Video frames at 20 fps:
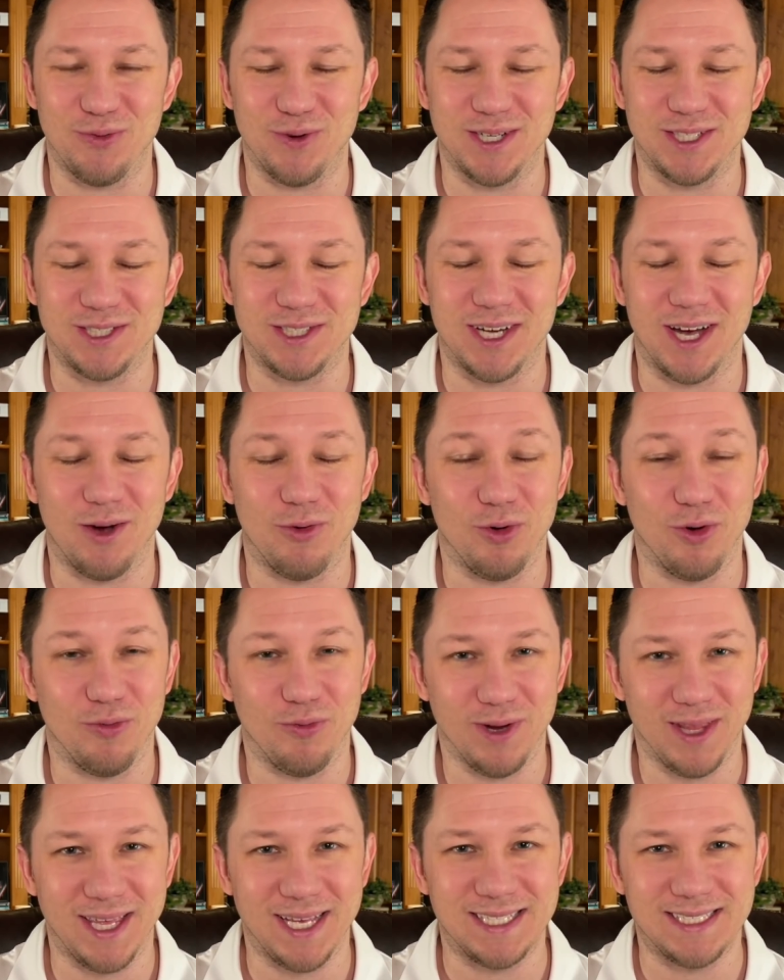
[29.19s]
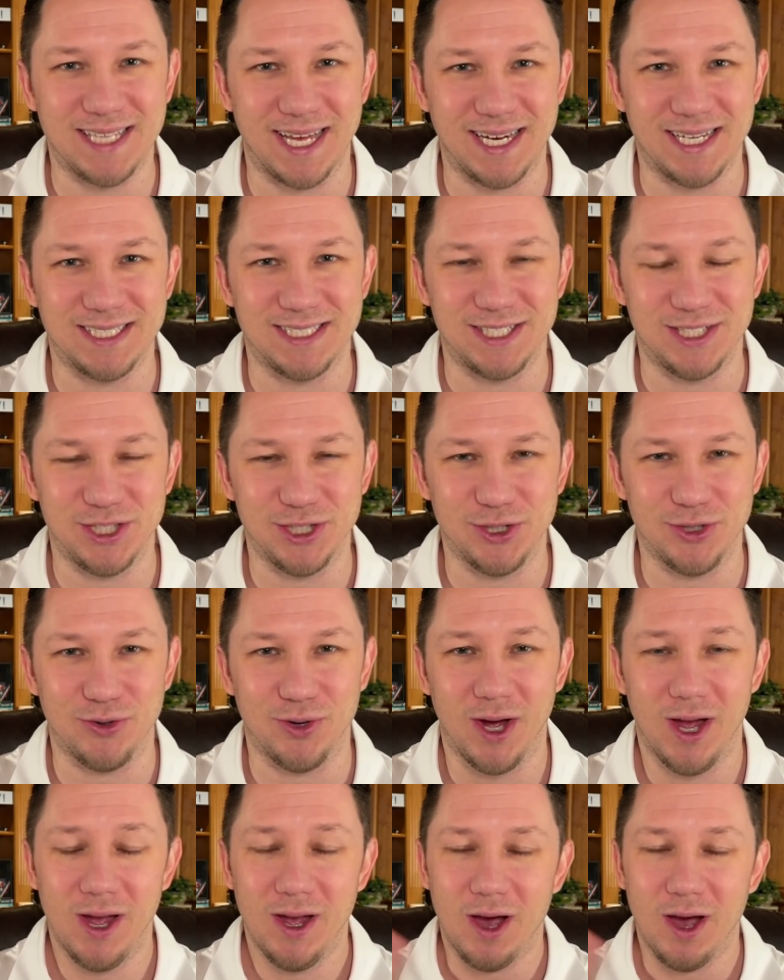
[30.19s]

which we're really excited to do.